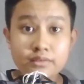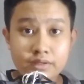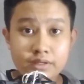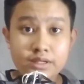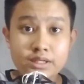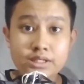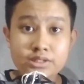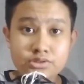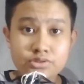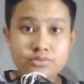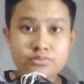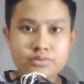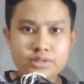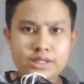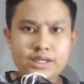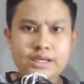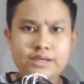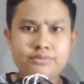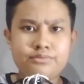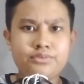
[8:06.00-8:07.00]
they don't
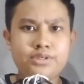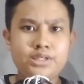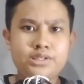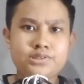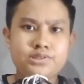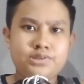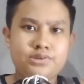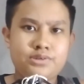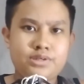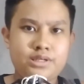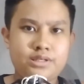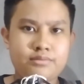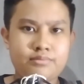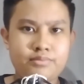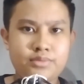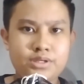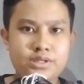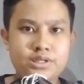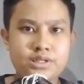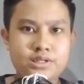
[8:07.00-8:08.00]
have internet
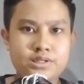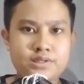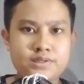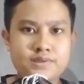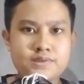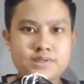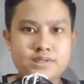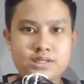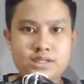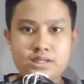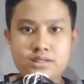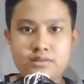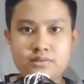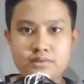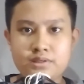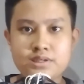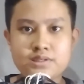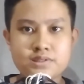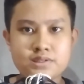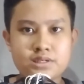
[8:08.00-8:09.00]
because in
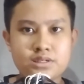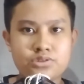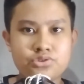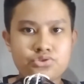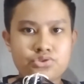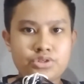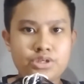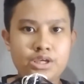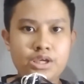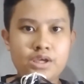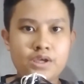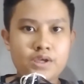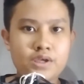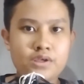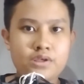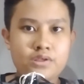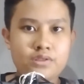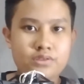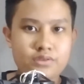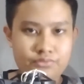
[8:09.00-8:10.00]
this country,
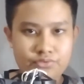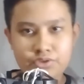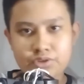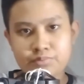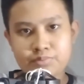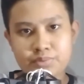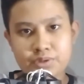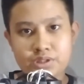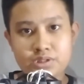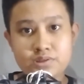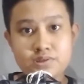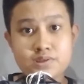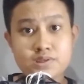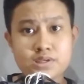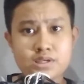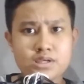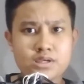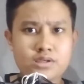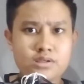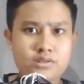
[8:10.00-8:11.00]
the Philippines,
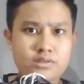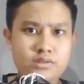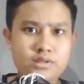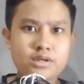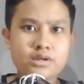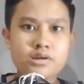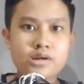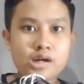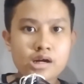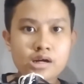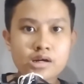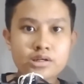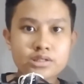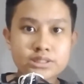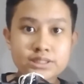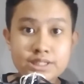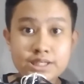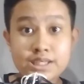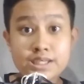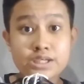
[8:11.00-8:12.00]
there are
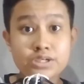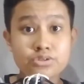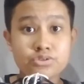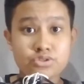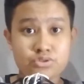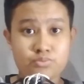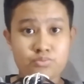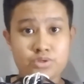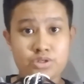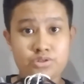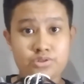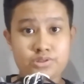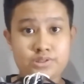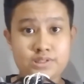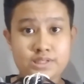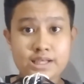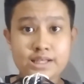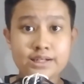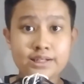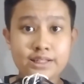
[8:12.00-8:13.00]
tiers where
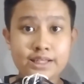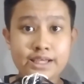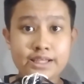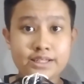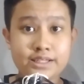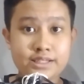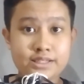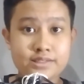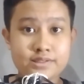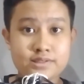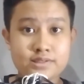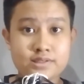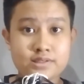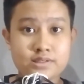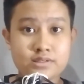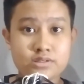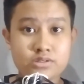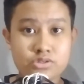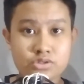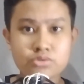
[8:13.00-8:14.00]
satellite is
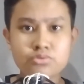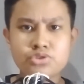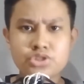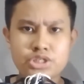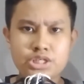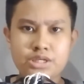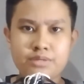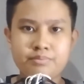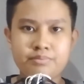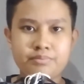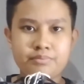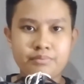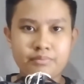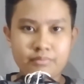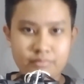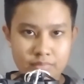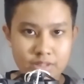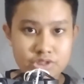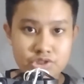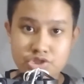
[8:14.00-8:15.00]
so cheap,
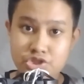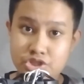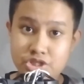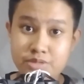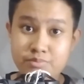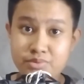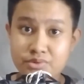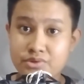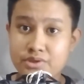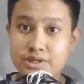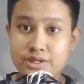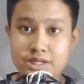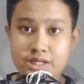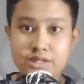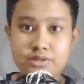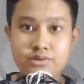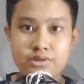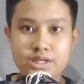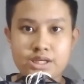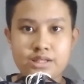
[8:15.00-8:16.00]
much cheaper than
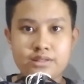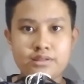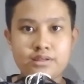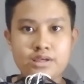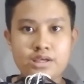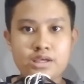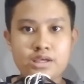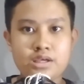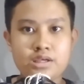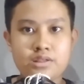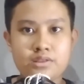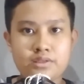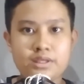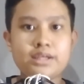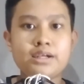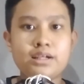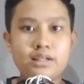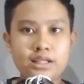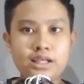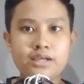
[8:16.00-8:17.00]
internet,
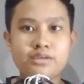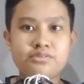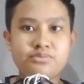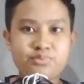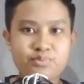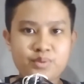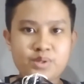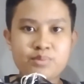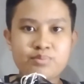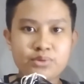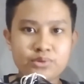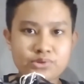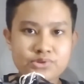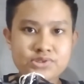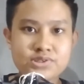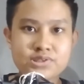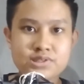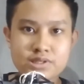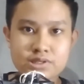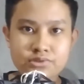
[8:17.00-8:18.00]
that a lot of people
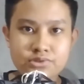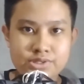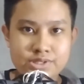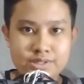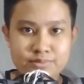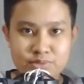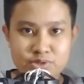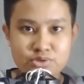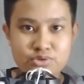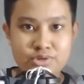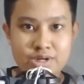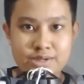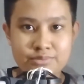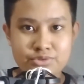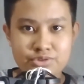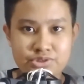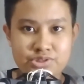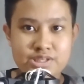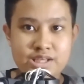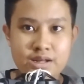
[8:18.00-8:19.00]
still subscribe
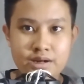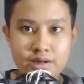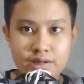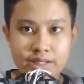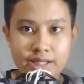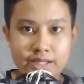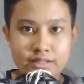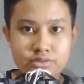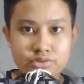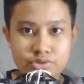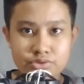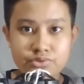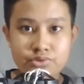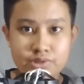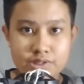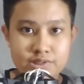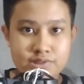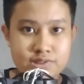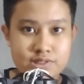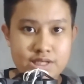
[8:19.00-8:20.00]
to satellite to
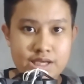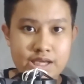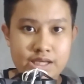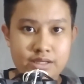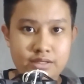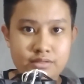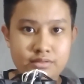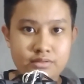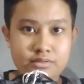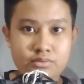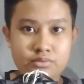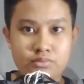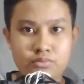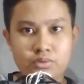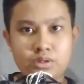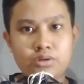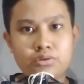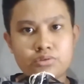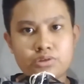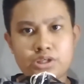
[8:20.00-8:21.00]
this day.
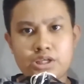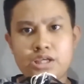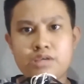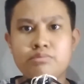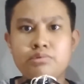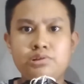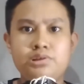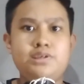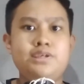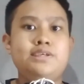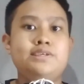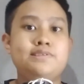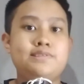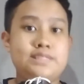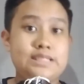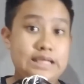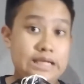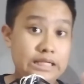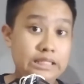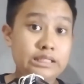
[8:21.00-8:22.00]
Well, cable
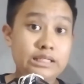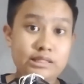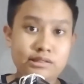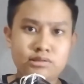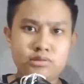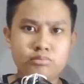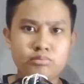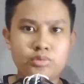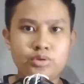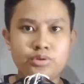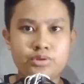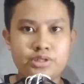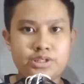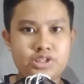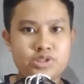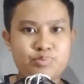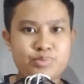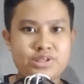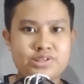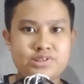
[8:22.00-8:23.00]
is a little more
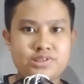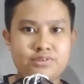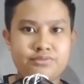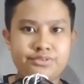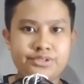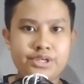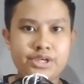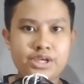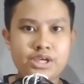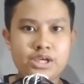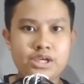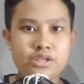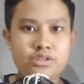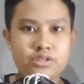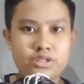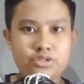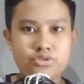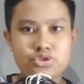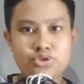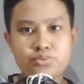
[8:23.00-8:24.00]
expensive.
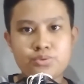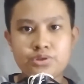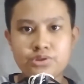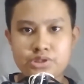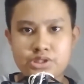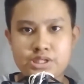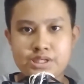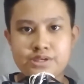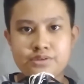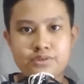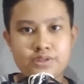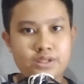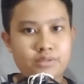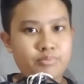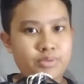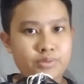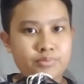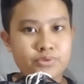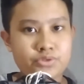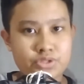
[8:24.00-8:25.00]
The usual tier that
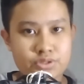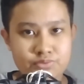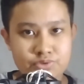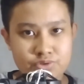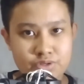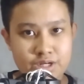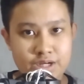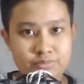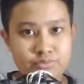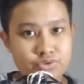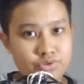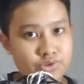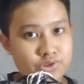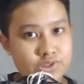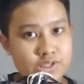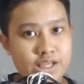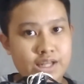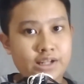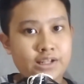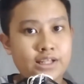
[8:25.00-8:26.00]
people subscribe to
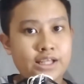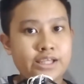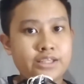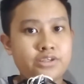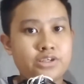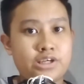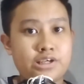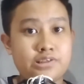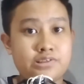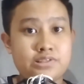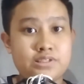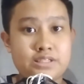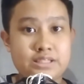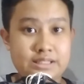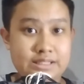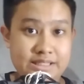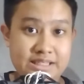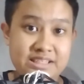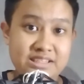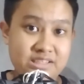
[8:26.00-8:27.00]
satellite costs
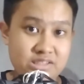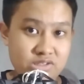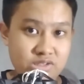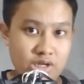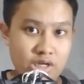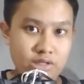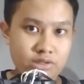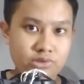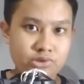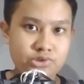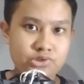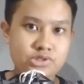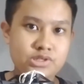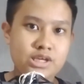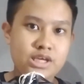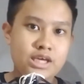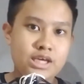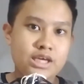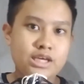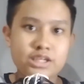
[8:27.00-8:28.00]
$6,
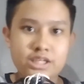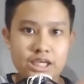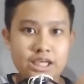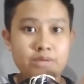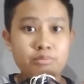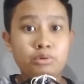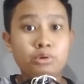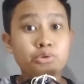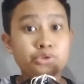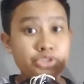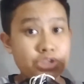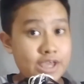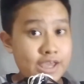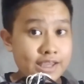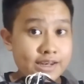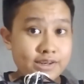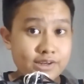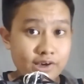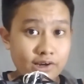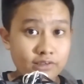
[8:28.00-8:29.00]
cable
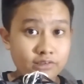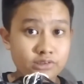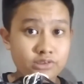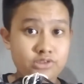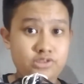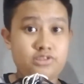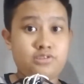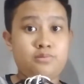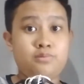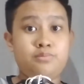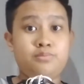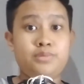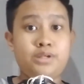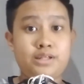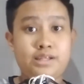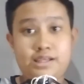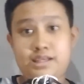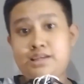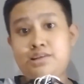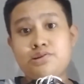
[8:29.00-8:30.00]
$10, but
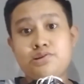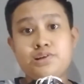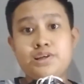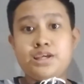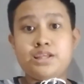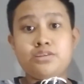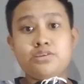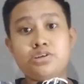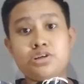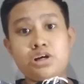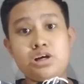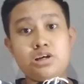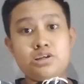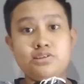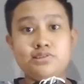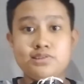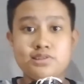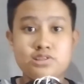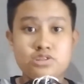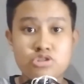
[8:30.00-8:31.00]
internet
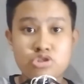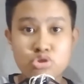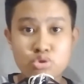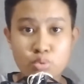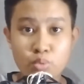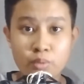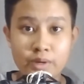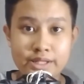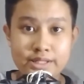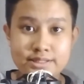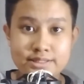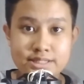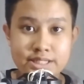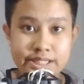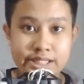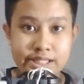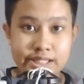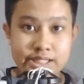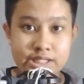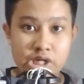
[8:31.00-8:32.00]
costs
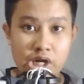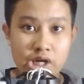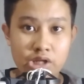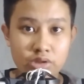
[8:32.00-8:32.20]
$20